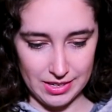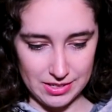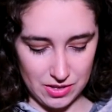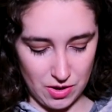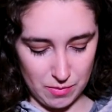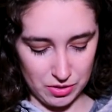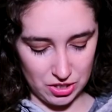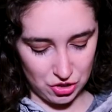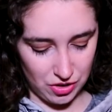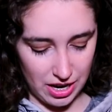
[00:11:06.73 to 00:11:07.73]
So I'm going
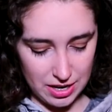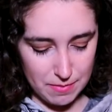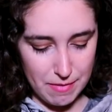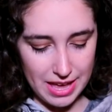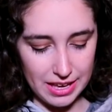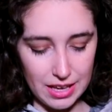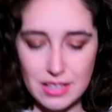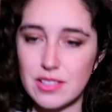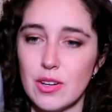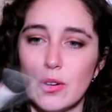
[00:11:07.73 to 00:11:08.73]
to try and make
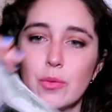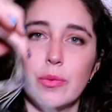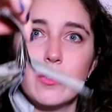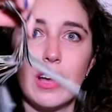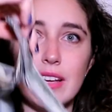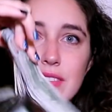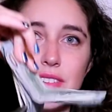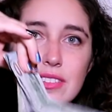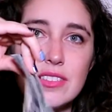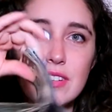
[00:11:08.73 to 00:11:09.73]
it so, as you
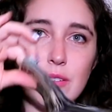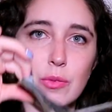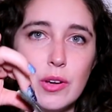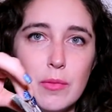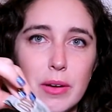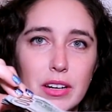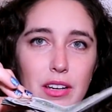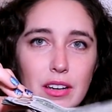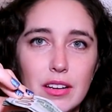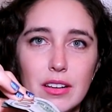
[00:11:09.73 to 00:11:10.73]
can see, real money.